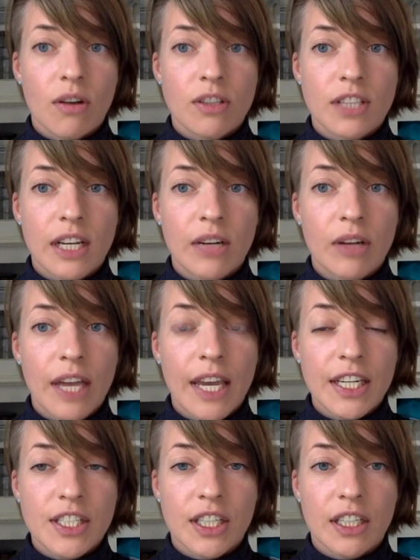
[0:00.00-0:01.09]
on cellular
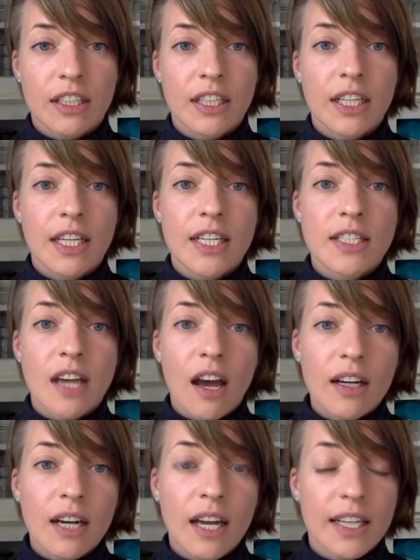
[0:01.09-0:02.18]
aging is
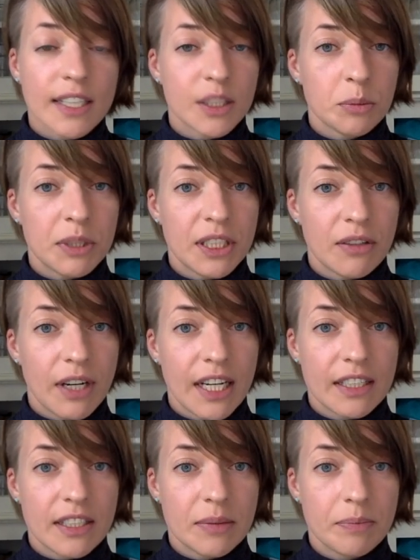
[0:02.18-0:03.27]
unlikely to be
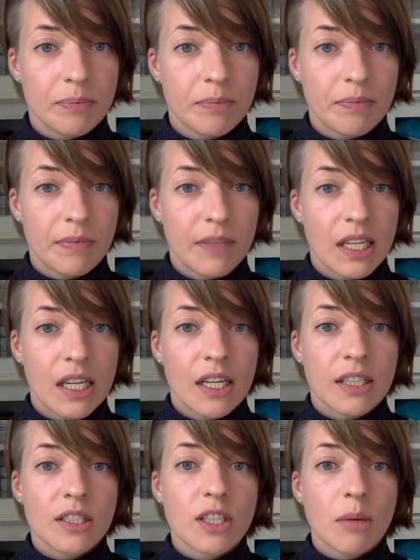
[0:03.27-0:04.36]
direct.
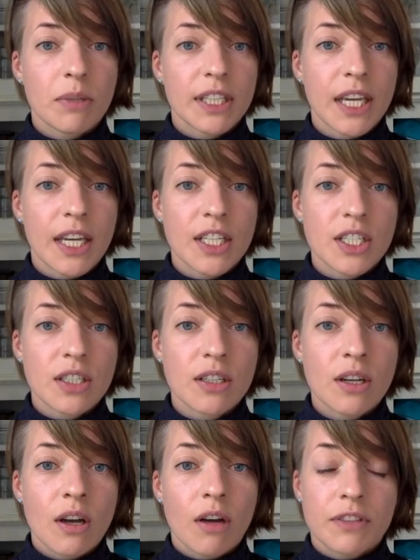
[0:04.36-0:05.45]
The duplication
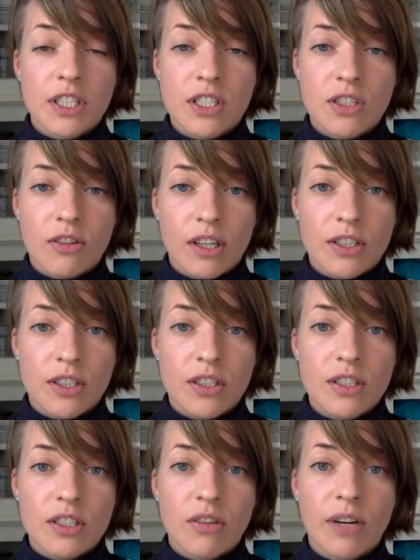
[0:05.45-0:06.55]
of these
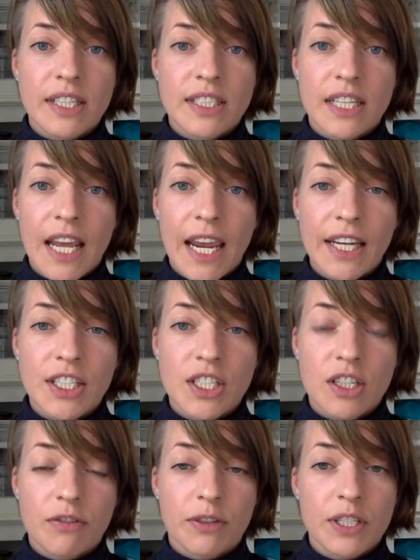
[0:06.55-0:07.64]
structures creates an age
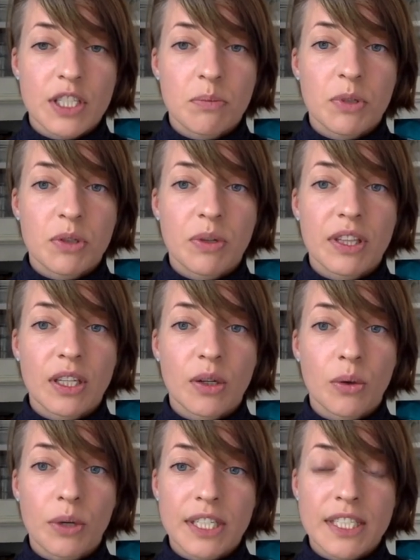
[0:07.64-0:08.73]
difference between the
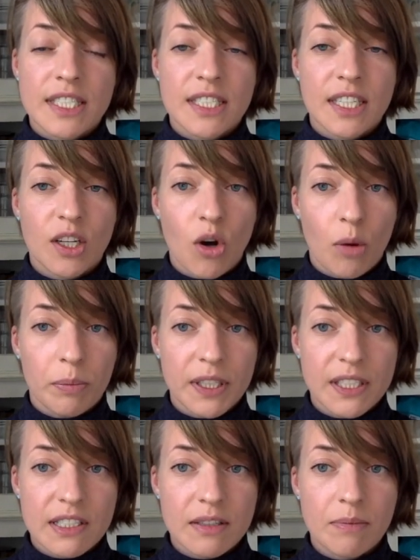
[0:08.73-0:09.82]
coexisting
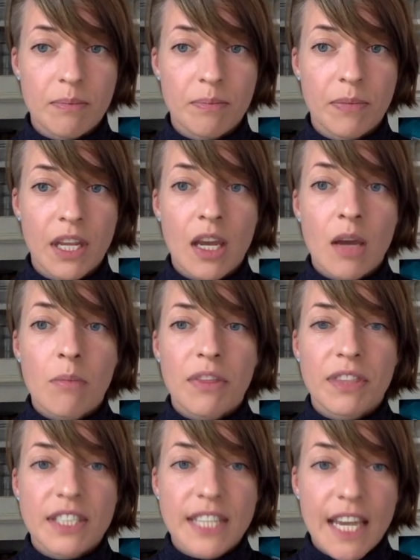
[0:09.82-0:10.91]
copies. But
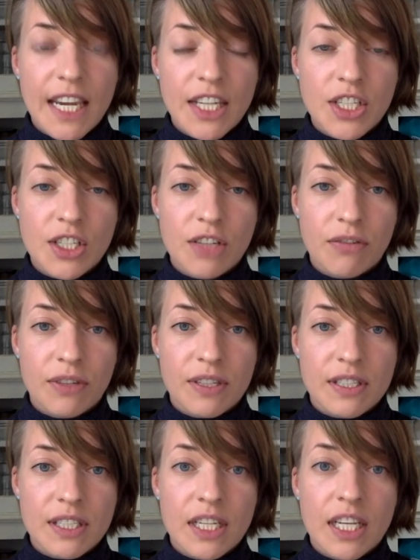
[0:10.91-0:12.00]
this age
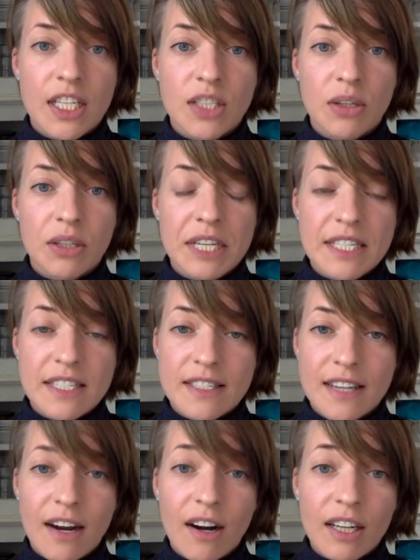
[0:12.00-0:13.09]
difference is not
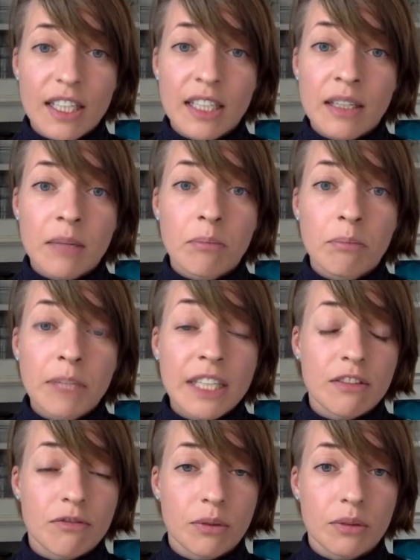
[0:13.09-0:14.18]
necessarily
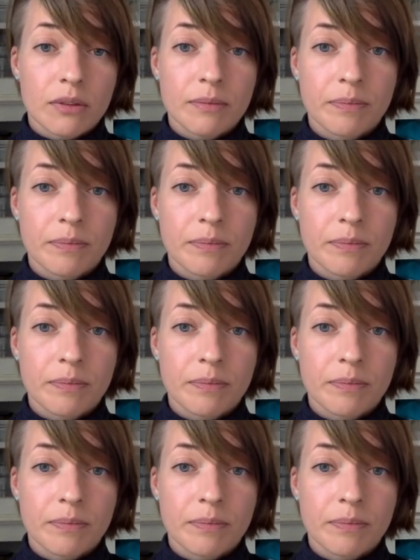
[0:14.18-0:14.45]
meaningful.